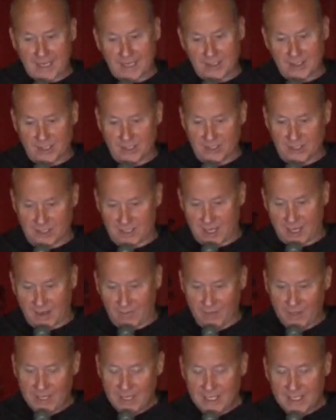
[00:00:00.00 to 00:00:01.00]
And she just kind of
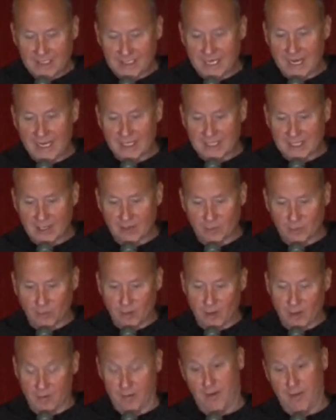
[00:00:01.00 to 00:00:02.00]
takes
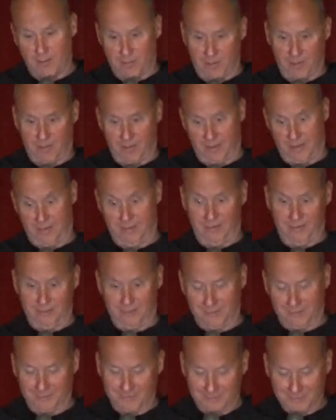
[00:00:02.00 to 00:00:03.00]
control. And all the people are
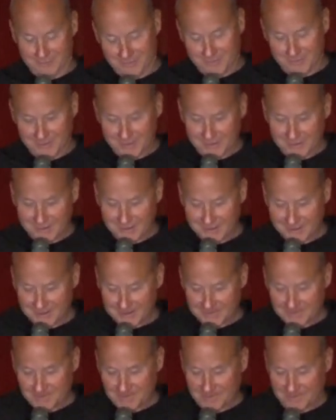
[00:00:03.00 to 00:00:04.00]
like,
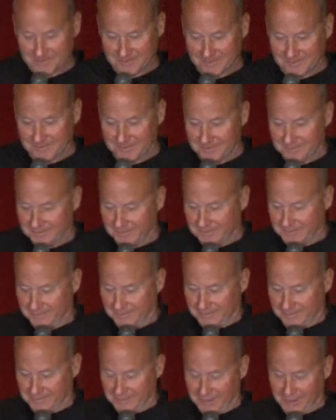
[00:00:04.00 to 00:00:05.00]
oh.
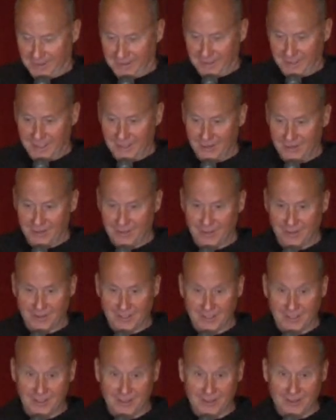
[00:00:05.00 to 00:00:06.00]
Yeah, you,
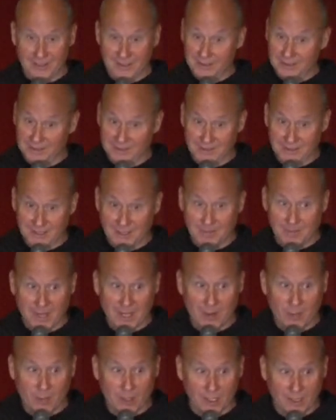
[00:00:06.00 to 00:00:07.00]
you, you, doesn't
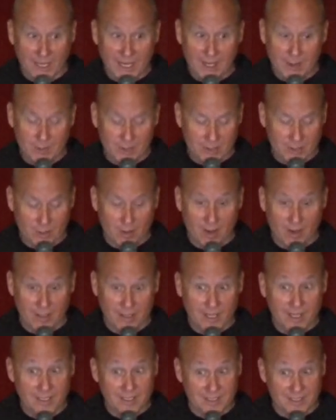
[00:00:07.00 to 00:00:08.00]
matter what language you are,
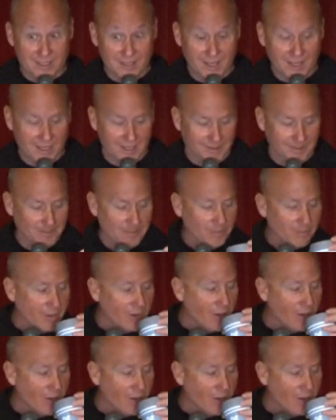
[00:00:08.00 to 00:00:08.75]
nun's a nun.